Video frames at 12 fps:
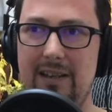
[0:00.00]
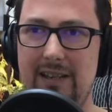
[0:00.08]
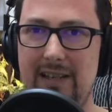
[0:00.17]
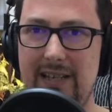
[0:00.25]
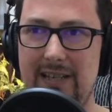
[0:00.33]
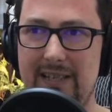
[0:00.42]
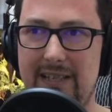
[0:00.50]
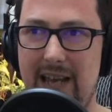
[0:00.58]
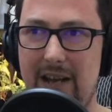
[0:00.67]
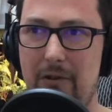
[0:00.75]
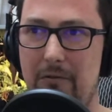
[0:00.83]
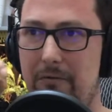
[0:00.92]

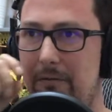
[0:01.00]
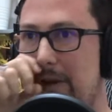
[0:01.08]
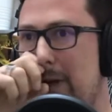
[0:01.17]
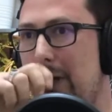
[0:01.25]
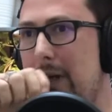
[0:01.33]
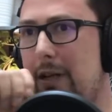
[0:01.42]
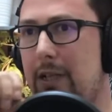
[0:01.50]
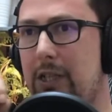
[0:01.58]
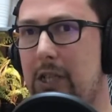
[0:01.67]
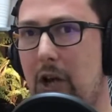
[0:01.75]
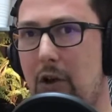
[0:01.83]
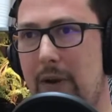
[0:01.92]
instead of
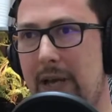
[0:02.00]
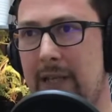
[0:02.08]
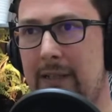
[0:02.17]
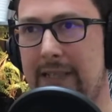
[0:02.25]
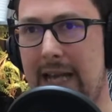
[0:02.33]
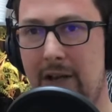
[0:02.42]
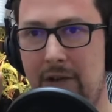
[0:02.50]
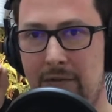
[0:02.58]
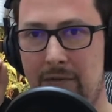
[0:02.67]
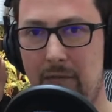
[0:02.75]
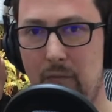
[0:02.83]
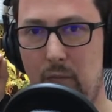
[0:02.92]
going
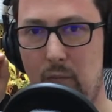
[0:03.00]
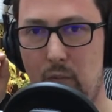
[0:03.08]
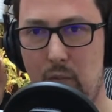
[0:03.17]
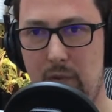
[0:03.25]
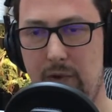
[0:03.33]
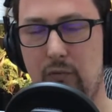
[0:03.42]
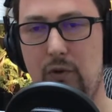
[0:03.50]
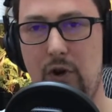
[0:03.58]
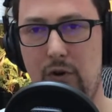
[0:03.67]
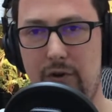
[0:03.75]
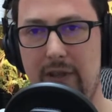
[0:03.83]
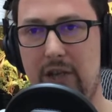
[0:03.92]
down the
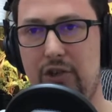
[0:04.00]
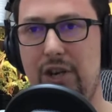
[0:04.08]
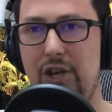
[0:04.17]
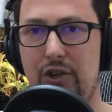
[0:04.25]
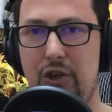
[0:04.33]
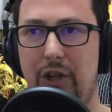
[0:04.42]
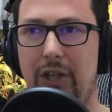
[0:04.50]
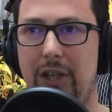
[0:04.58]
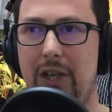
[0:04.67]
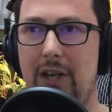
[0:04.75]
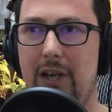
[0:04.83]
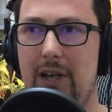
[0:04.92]
road that she took
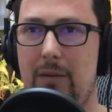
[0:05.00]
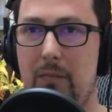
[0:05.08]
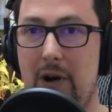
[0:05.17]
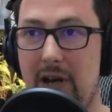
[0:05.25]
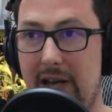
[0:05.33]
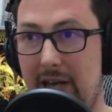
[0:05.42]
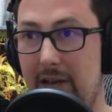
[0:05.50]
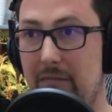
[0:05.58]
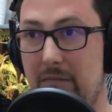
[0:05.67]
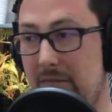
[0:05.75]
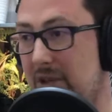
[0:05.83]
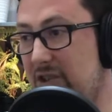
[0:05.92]
by
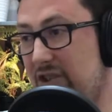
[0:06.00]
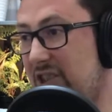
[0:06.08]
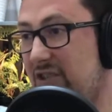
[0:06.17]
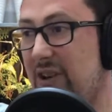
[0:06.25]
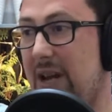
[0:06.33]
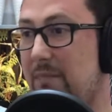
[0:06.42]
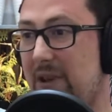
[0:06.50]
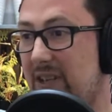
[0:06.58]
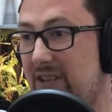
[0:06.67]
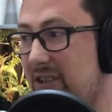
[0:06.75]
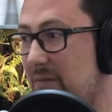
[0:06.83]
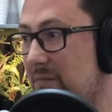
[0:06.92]
just scraping
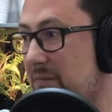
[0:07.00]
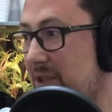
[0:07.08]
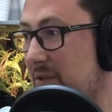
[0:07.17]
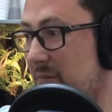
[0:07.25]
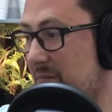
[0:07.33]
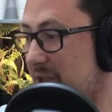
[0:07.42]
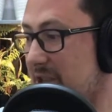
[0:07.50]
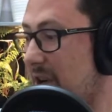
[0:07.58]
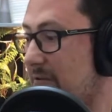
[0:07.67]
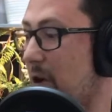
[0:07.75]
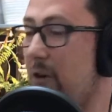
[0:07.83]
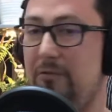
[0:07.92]
some
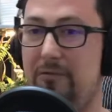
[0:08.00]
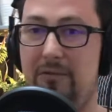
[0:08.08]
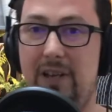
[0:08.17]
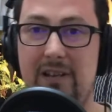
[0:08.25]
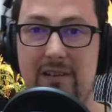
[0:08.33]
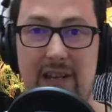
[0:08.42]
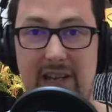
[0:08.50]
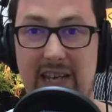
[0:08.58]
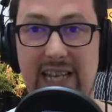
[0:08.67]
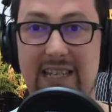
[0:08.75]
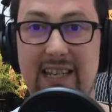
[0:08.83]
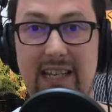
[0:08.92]
stuff off and
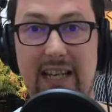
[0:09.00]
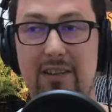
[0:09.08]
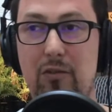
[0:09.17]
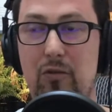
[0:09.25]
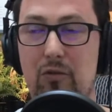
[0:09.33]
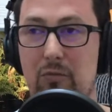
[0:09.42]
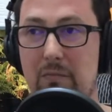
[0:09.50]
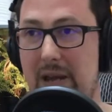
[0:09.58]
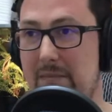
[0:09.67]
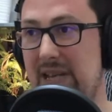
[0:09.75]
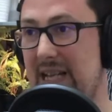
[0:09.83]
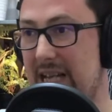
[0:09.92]
eating it, or
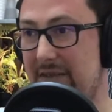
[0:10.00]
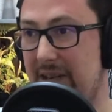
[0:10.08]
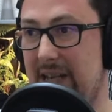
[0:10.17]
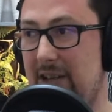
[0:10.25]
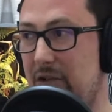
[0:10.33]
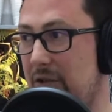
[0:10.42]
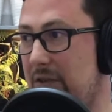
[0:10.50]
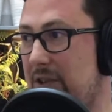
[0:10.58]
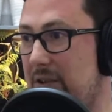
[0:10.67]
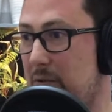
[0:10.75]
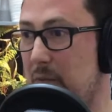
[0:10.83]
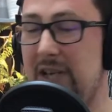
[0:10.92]
maybe leaving it on
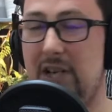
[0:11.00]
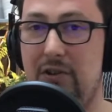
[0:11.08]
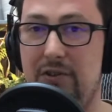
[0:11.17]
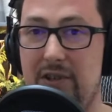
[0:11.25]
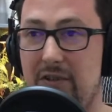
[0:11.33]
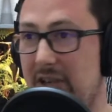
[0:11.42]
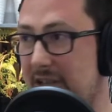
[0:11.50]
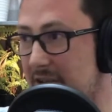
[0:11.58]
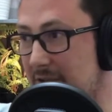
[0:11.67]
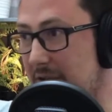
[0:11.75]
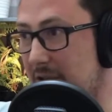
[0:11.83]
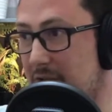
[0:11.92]
the windowsill
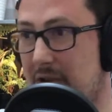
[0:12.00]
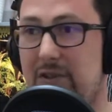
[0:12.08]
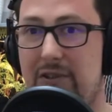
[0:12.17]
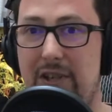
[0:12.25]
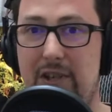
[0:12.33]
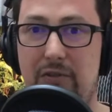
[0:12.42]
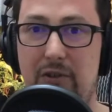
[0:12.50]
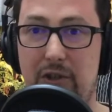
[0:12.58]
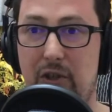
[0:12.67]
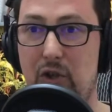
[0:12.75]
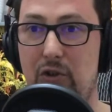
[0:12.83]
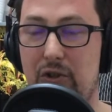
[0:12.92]
until it grows into
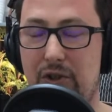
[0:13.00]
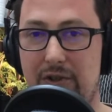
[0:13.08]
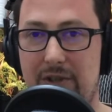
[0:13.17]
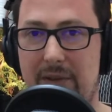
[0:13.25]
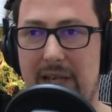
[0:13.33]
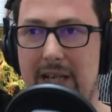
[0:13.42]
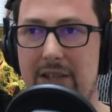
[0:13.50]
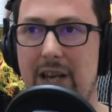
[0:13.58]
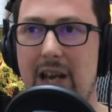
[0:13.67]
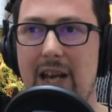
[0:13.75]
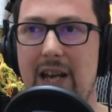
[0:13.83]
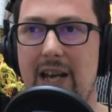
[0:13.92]
yogurt or something else.
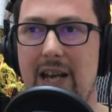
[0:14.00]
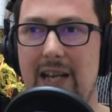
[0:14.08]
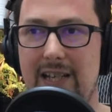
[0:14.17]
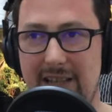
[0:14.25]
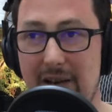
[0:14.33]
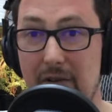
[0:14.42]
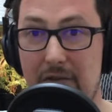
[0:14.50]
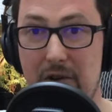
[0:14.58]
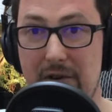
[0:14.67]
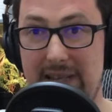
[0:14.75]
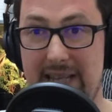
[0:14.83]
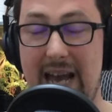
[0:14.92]
Instead of
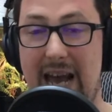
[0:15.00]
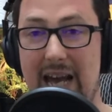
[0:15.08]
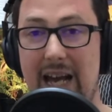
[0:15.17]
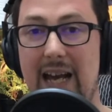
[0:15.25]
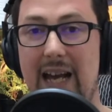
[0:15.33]
doing that,